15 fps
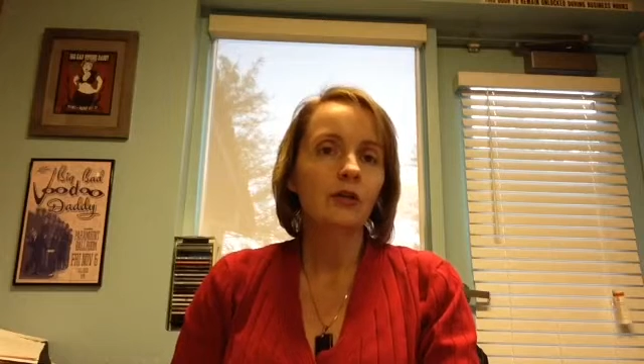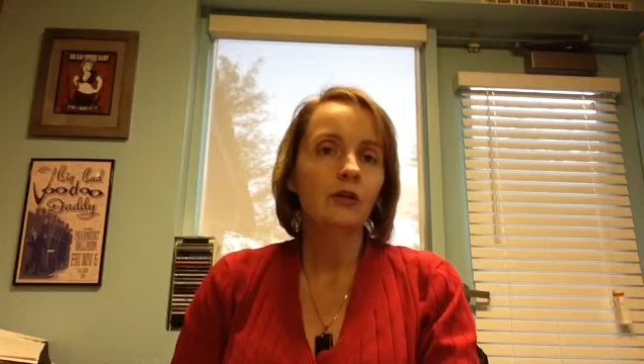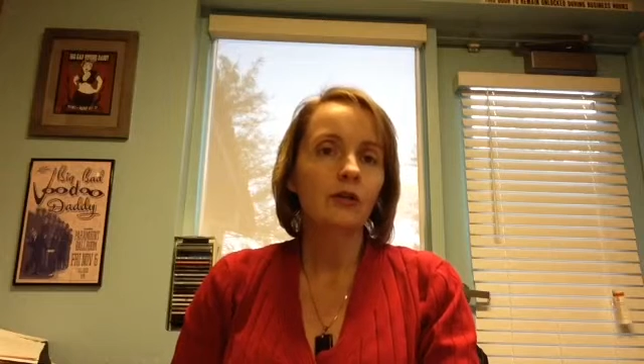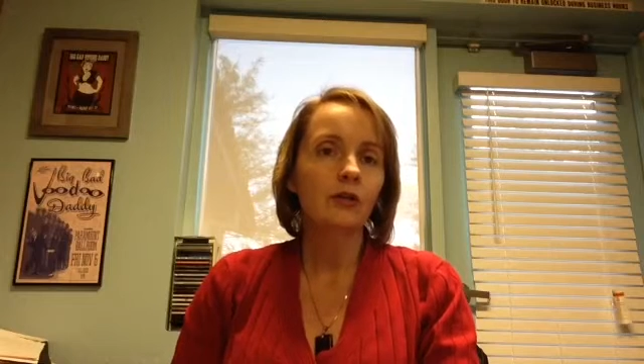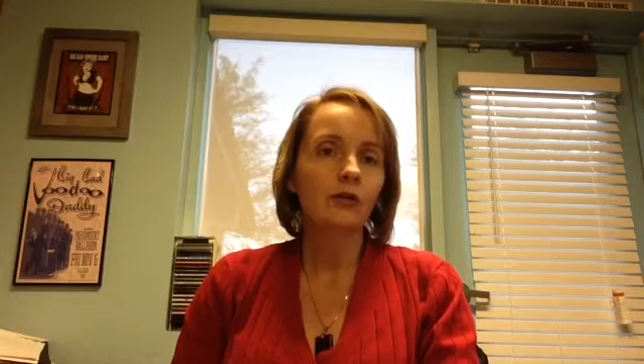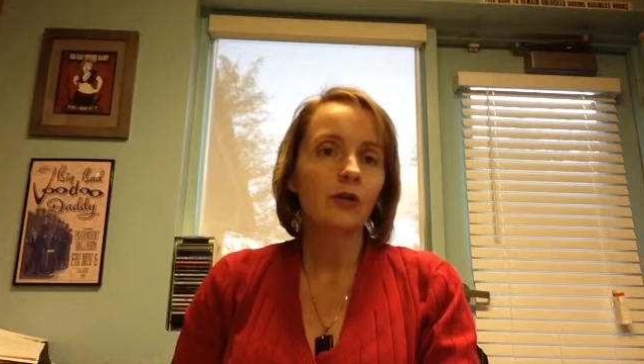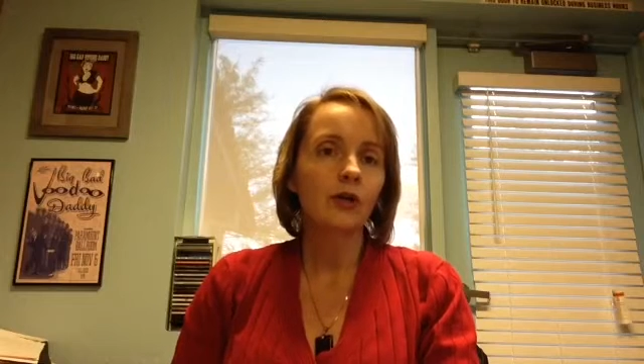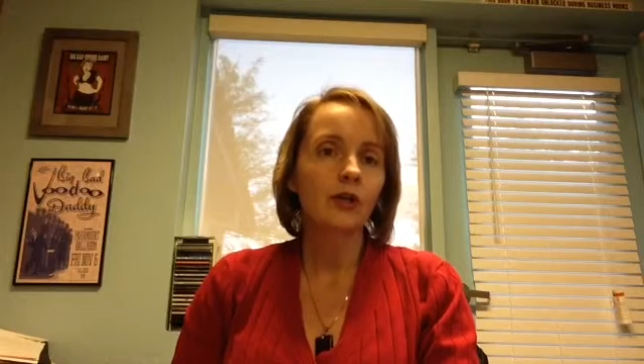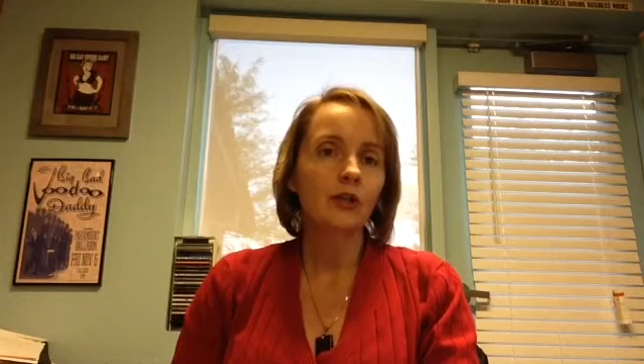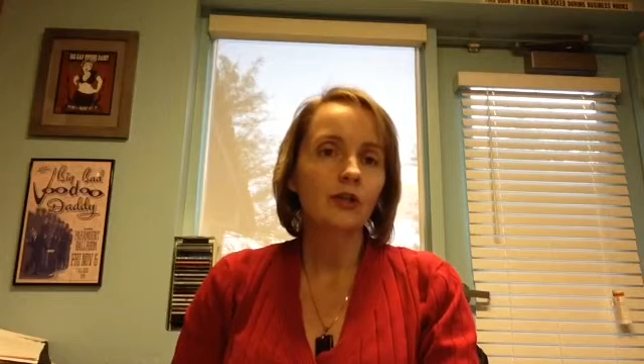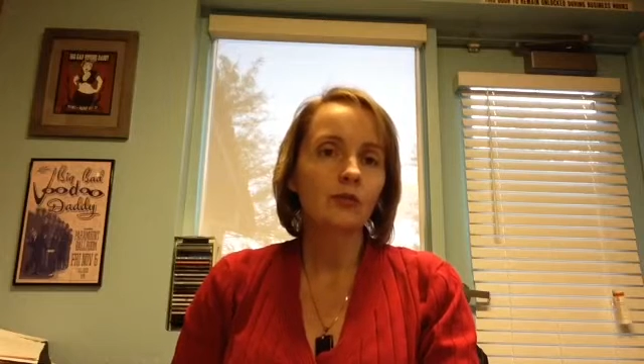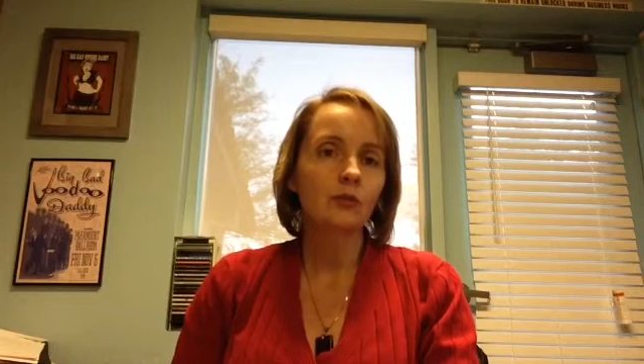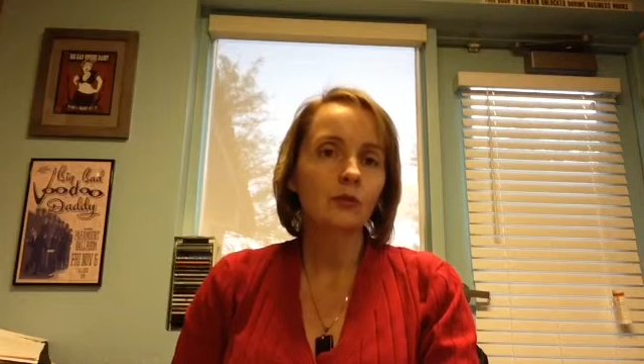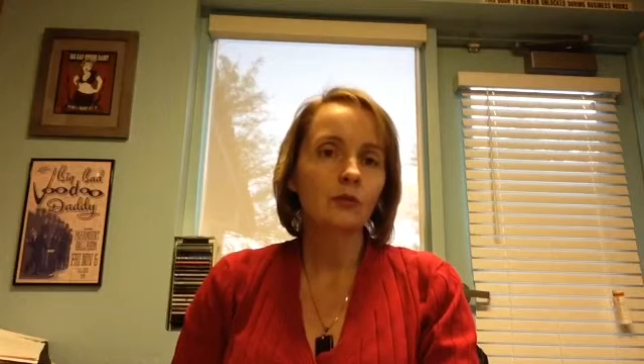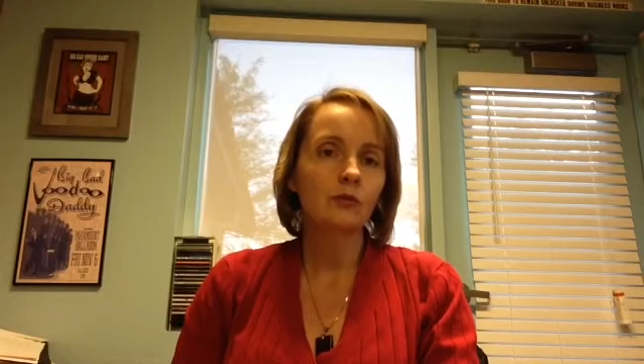The
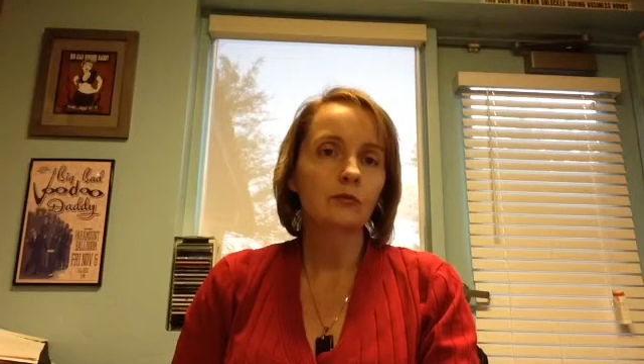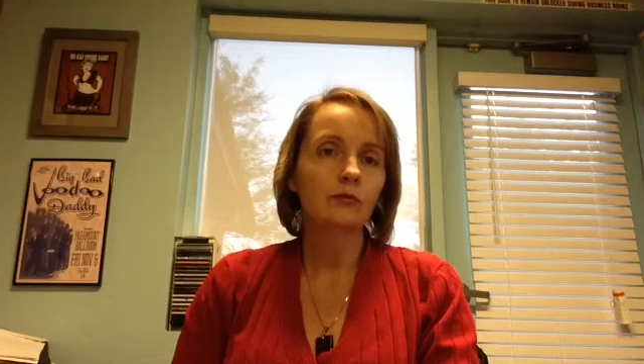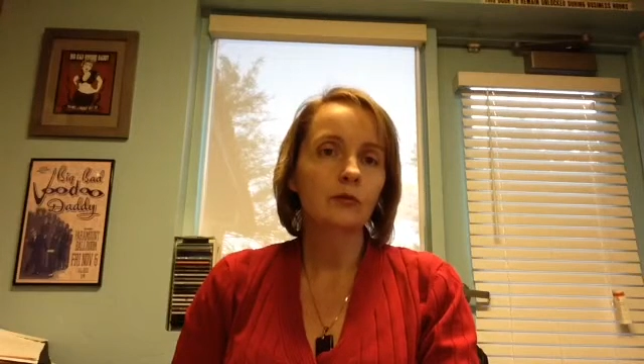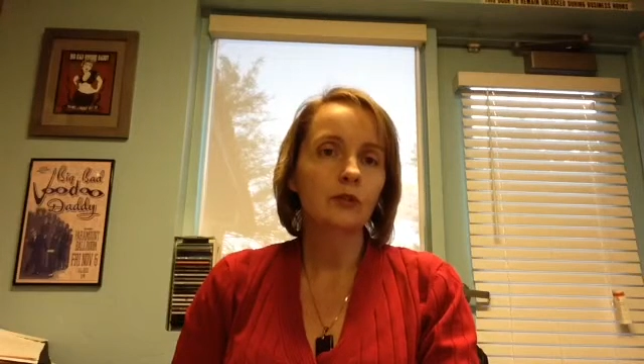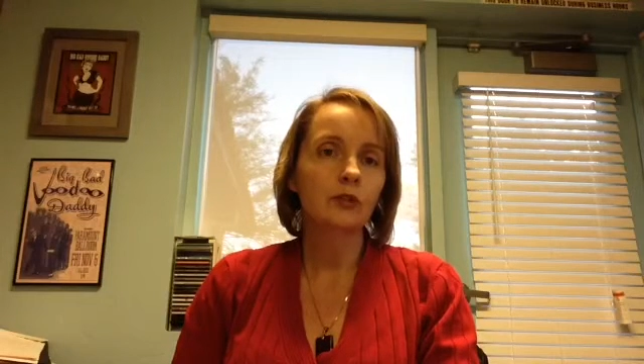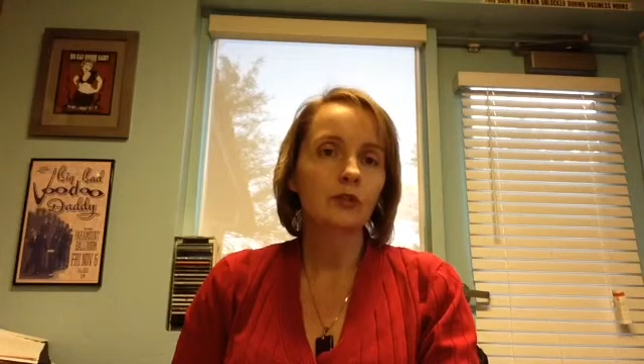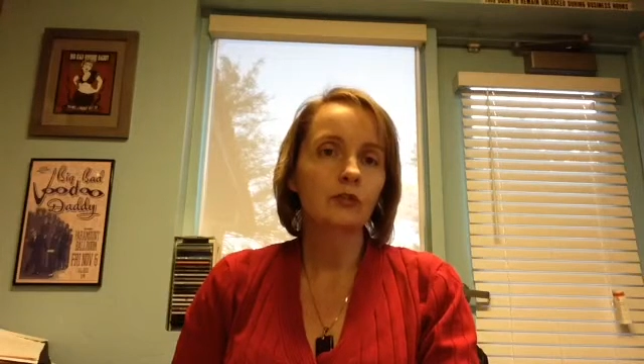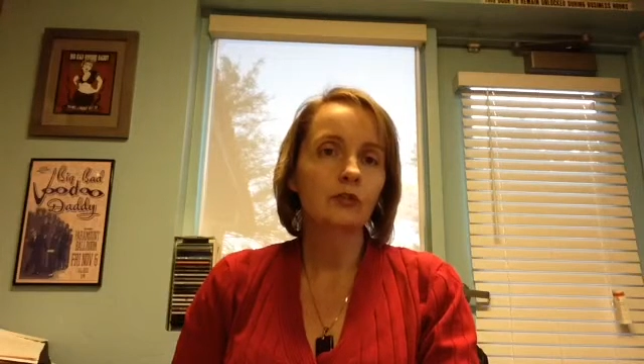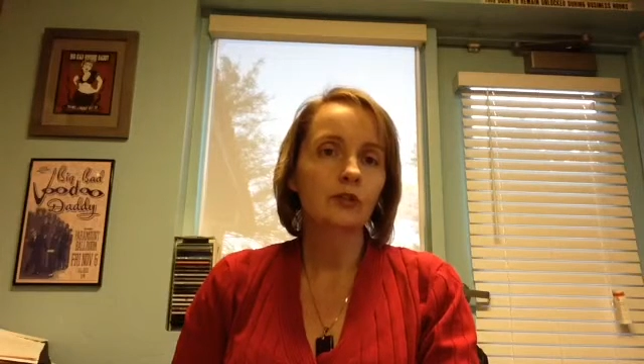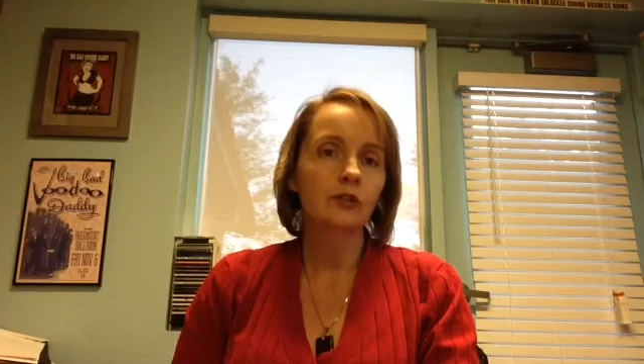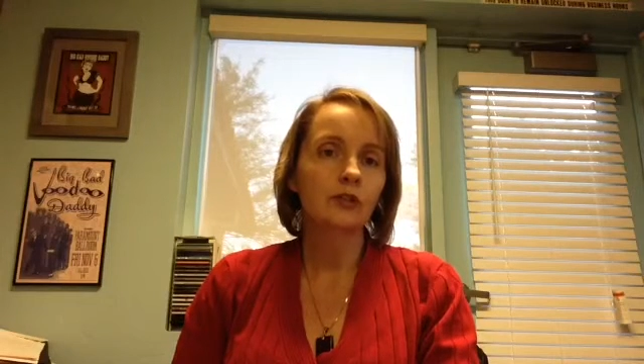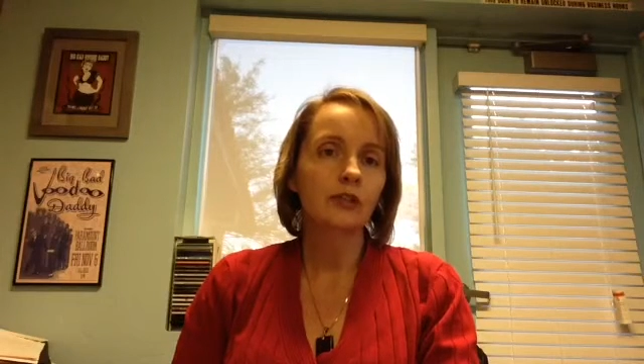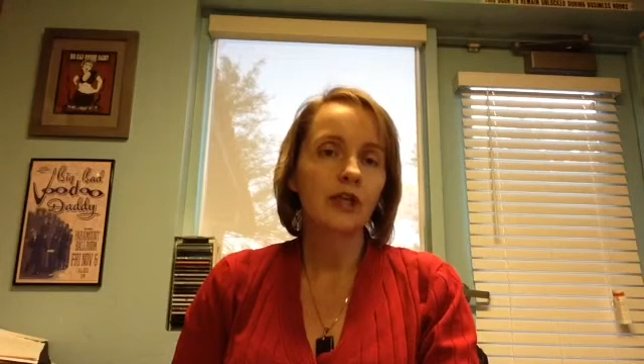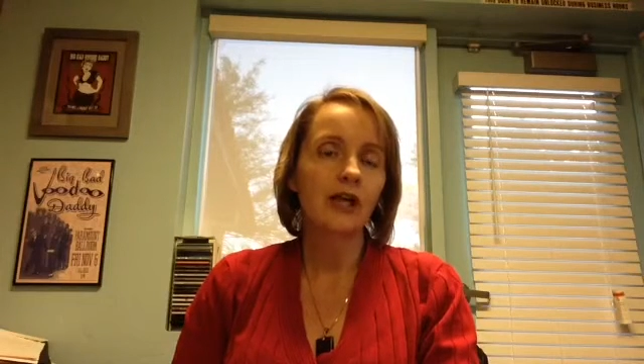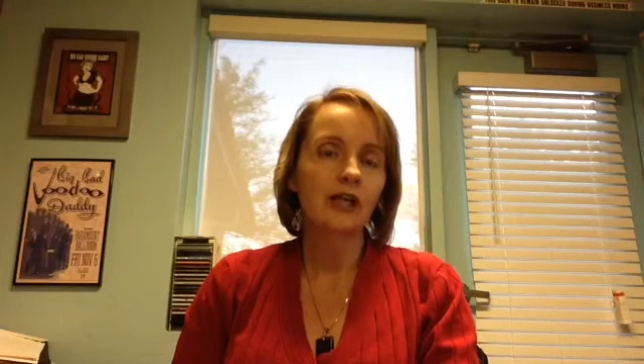credits will reduce
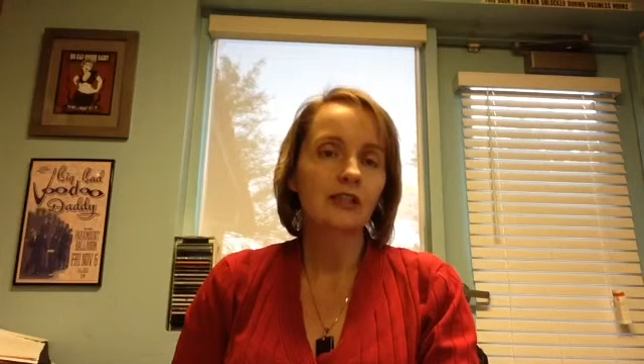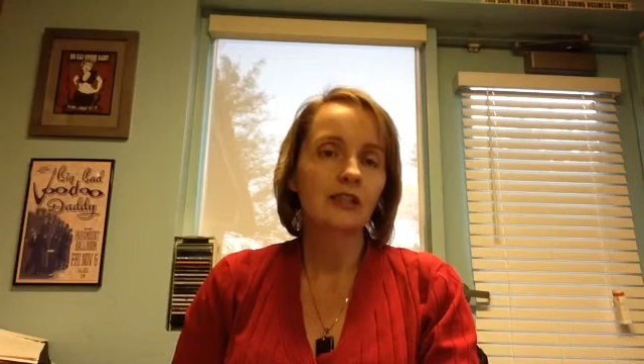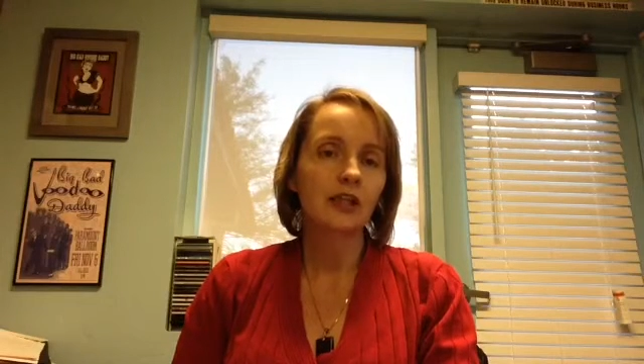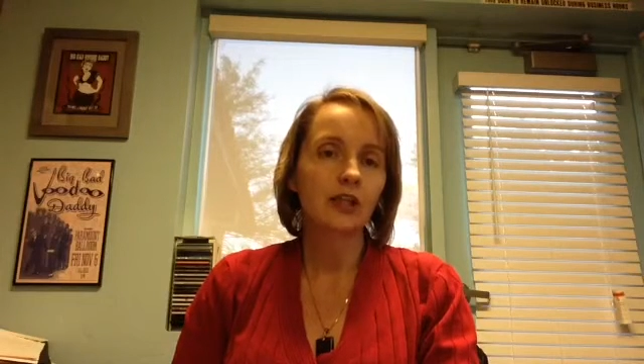your tax